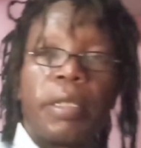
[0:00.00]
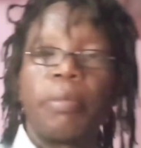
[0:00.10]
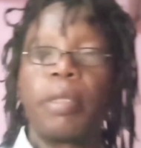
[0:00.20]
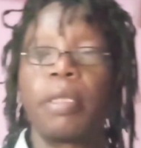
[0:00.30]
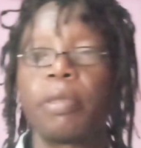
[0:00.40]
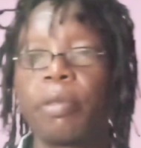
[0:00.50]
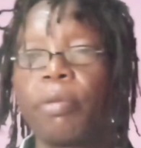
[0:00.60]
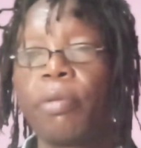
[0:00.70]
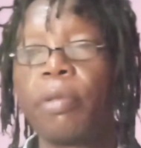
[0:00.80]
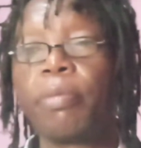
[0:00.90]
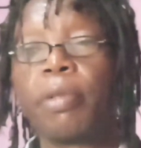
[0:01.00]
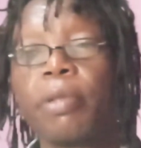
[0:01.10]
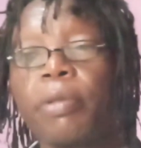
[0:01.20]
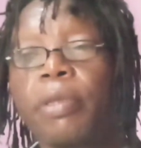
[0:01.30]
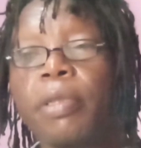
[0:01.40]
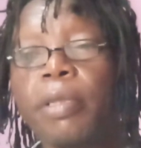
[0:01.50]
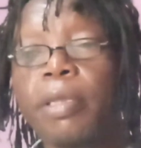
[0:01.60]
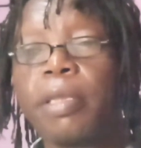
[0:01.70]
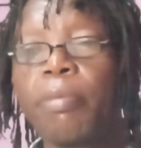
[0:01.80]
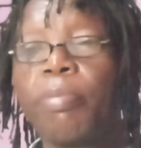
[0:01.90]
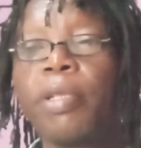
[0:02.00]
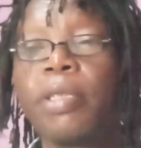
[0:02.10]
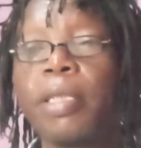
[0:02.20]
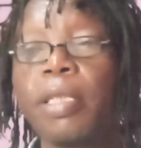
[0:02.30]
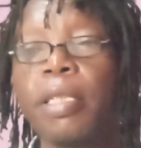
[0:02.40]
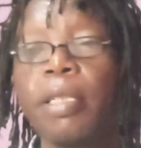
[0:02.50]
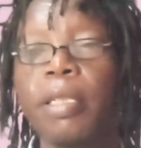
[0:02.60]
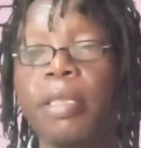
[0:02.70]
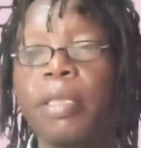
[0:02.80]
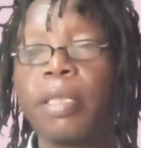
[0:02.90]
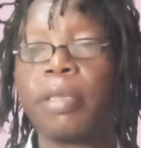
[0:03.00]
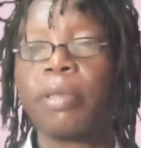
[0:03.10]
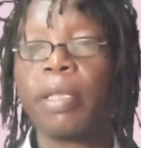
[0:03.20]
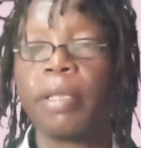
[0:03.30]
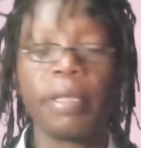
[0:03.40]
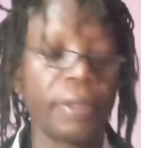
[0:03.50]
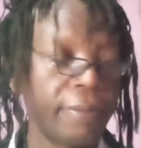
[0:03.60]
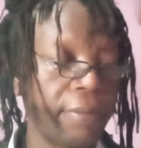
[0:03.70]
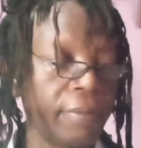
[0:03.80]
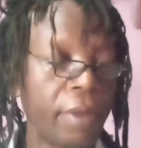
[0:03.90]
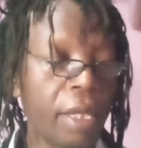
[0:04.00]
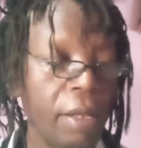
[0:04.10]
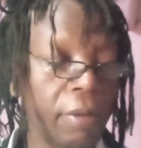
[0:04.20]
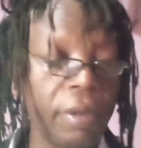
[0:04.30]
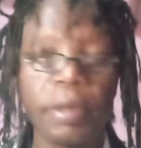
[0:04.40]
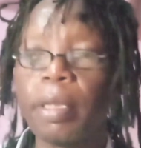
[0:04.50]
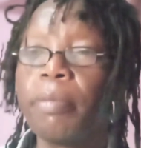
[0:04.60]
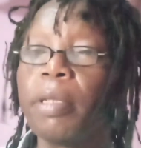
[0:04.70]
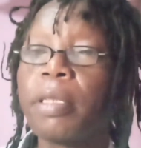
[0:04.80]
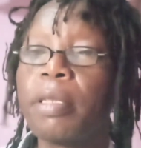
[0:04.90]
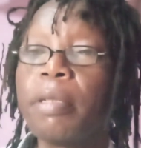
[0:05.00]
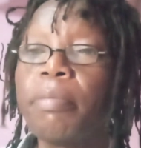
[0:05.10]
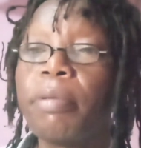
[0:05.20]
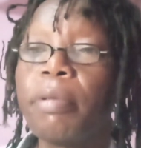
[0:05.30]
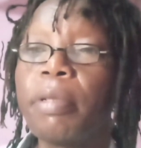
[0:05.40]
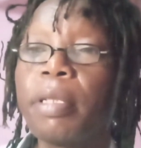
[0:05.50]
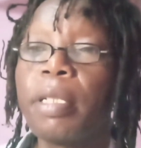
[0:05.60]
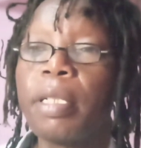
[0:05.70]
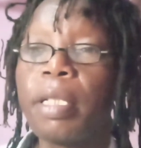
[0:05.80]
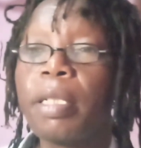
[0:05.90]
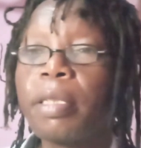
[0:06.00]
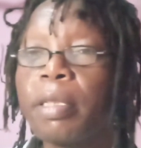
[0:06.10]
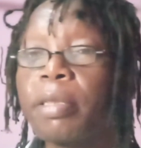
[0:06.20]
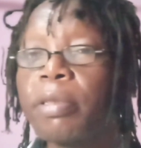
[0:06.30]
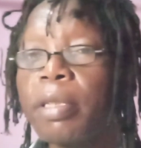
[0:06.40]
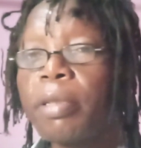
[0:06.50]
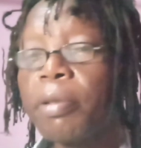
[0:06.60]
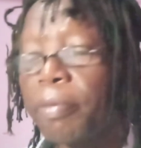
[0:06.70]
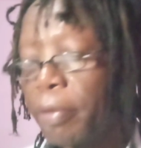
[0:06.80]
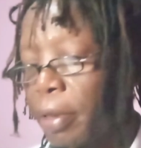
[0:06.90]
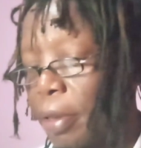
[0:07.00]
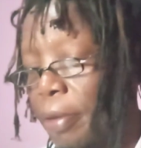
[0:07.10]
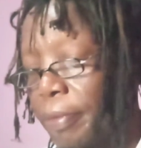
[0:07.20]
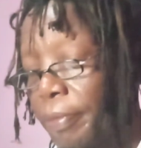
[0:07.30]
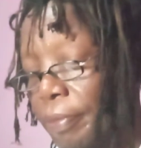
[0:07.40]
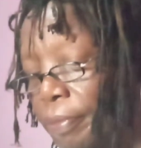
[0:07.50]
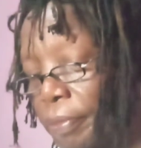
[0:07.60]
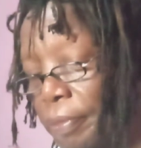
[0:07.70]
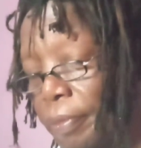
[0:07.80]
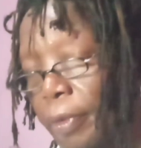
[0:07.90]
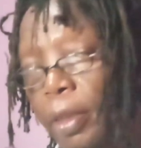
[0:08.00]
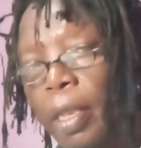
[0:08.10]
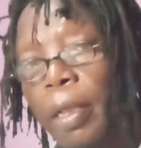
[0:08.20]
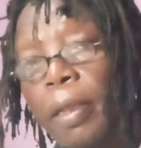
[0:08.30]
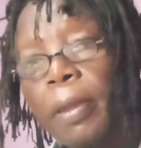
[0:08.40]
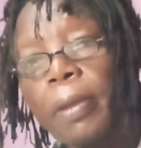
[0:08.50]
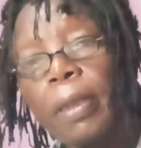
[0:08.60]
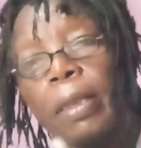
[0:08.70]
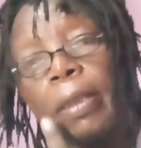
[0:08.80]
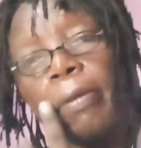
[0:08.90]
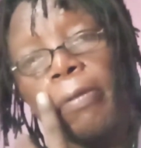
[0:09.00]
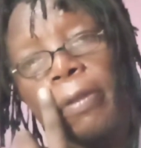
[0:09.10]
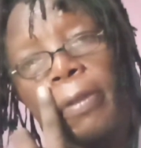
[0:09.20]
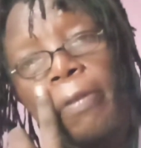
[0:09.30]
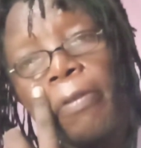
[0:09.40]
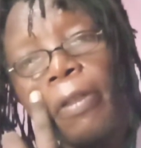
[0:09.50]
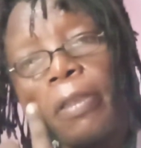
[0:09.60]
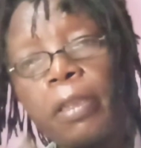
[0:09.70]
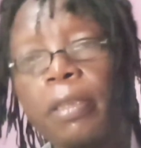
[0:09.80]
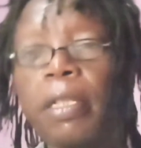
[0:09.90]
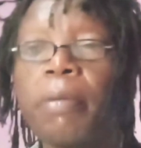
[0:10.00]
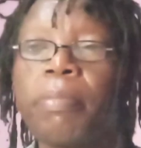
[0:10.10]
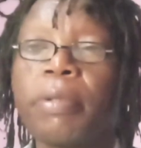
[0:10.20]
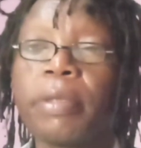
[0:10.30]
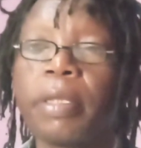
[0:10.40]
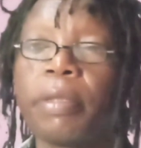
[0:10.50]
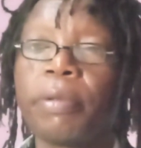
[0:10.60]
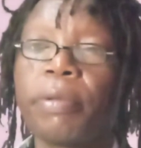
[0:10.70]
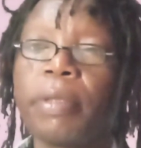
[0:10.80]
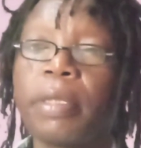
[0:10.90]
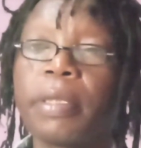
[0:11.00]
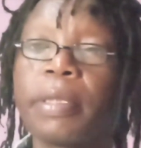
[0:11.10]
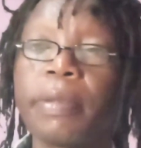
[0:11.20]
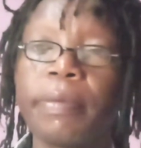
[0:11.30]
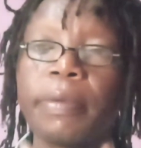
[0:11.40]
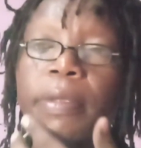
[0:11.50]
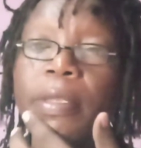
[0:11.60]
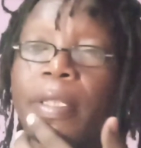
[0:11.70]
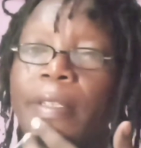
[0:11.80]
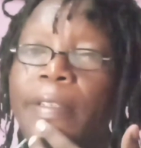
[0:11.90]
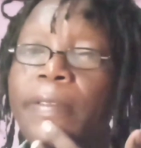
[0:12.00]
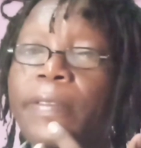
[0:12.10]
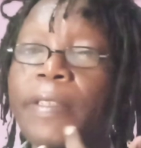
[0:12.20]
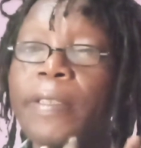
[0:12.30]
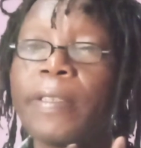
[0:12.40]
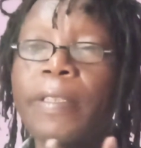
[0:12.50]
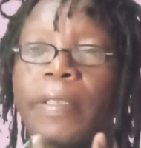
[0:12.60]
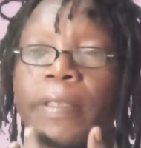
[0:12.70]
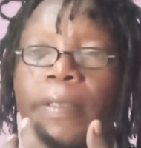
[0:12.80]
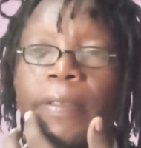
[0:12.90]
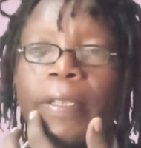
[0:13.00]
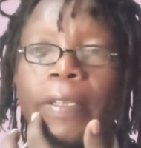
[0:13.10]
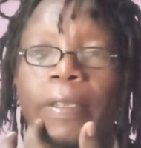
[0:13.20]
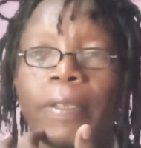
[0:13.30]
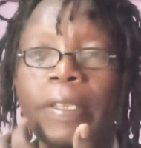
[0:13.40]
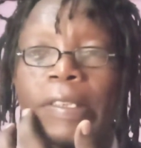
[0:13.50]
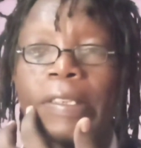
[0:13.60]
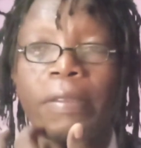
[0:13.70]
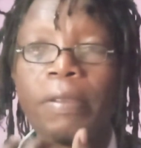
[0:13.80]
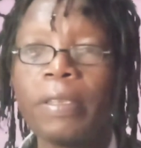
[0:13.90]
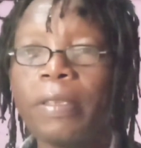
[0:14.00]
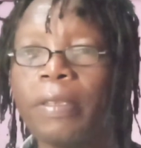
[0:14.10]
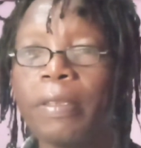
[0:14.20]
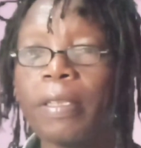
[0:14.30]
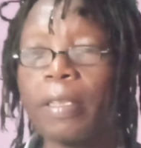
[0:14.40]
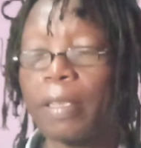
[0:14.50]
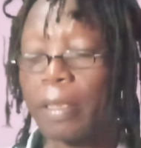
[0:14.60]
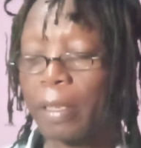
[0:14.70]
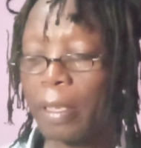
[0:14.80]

But it's good because simplicity is the strength. When something is simple, then that's the strength of it. You can give yourself various examples when you do it. And if it is you want to ask a question, you can